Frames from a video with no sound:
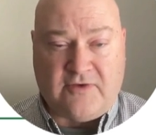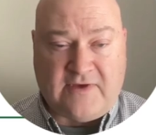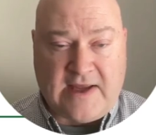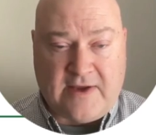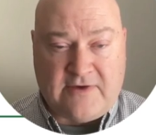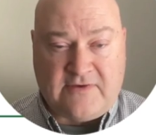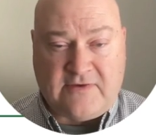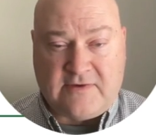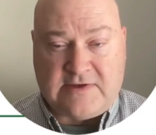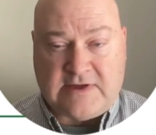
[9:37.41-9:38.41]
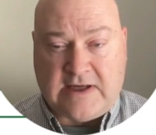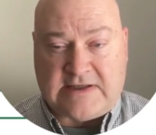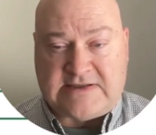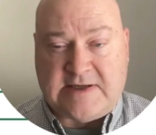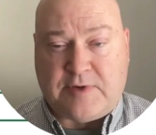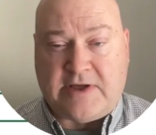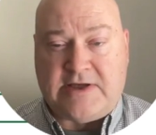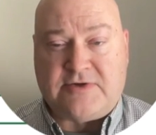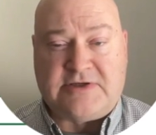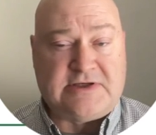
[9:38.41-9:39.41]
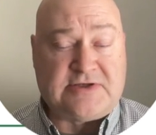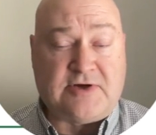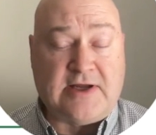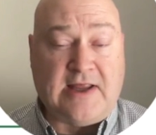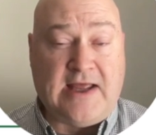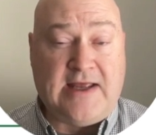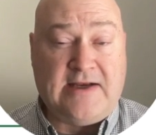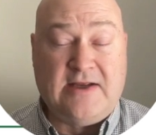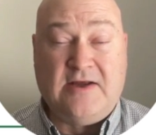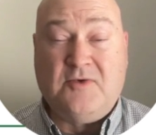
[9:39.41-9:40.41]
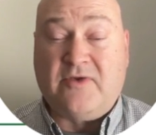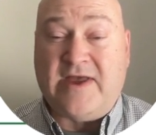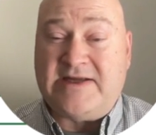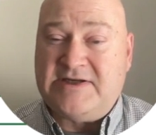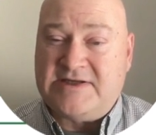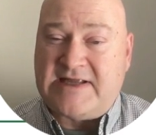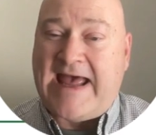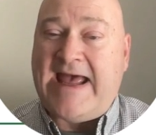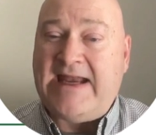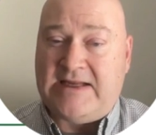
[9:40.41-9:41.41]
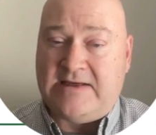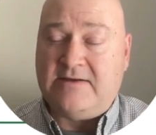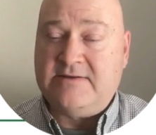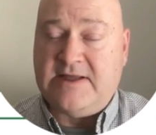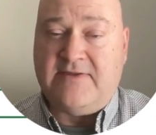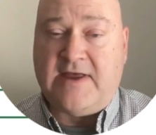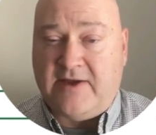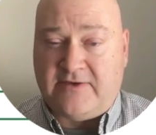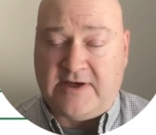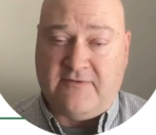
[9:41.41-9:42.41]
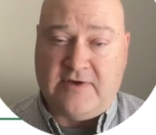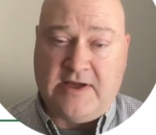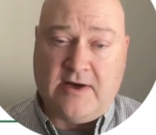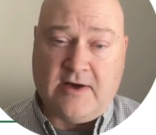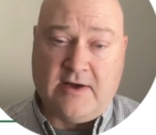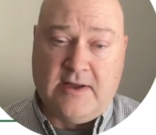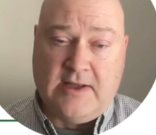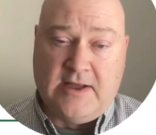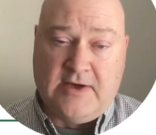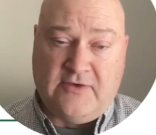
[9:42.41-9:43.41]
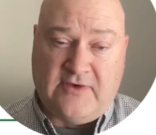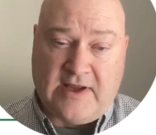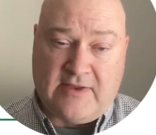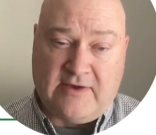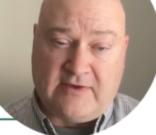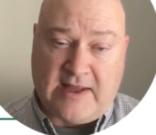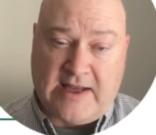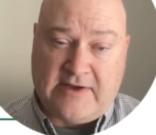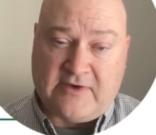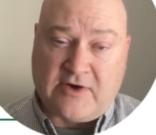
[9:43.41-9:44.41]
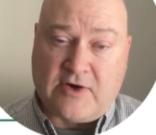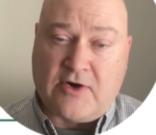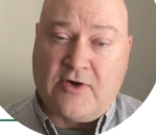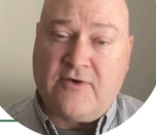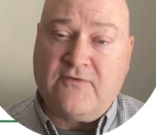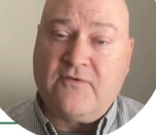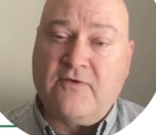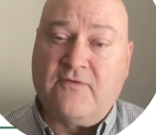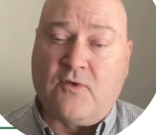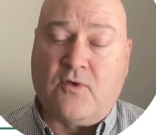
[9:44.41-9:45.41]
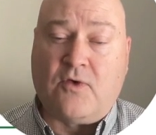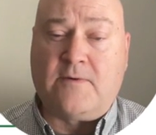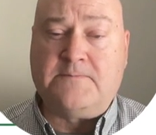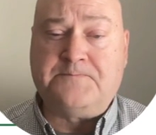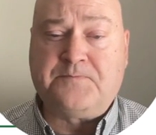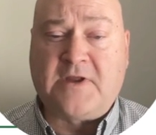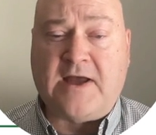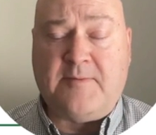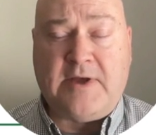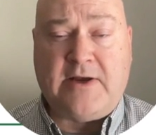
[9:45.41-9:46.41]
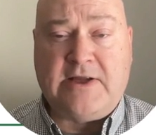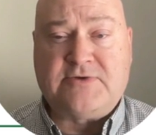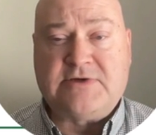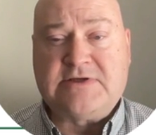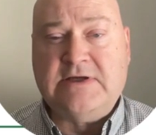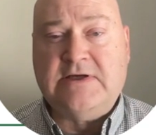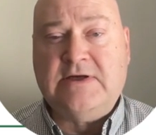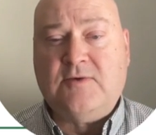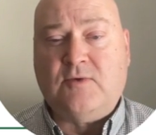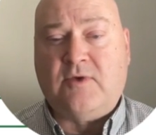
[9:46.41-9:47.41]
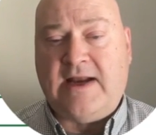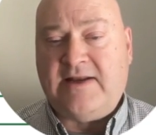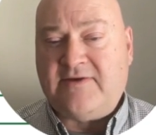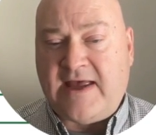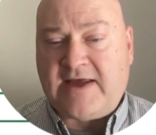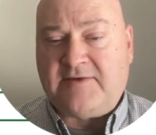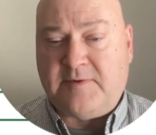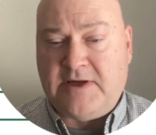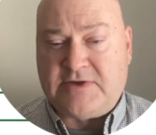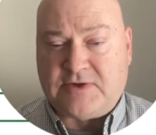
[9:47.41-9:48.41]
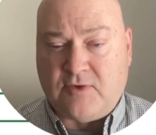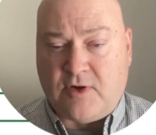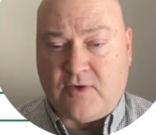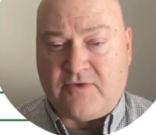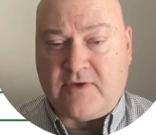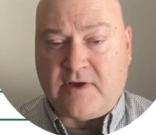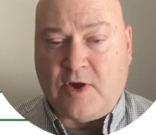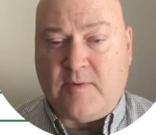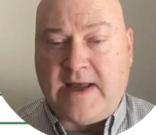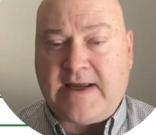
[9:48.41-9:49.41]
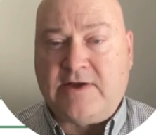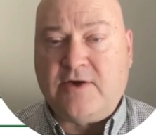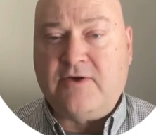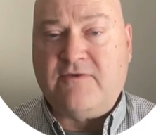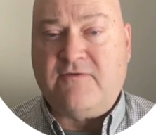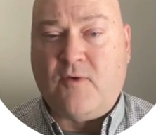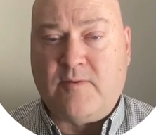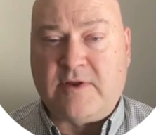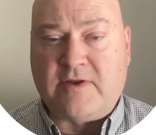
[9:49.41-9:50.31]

See how this uh, simple interest is a straight line? Well, that's just adding 10,000 every year. Do you see how this line is a curve for compound interest? Well, that is exponential growth. Go back and look at the formula.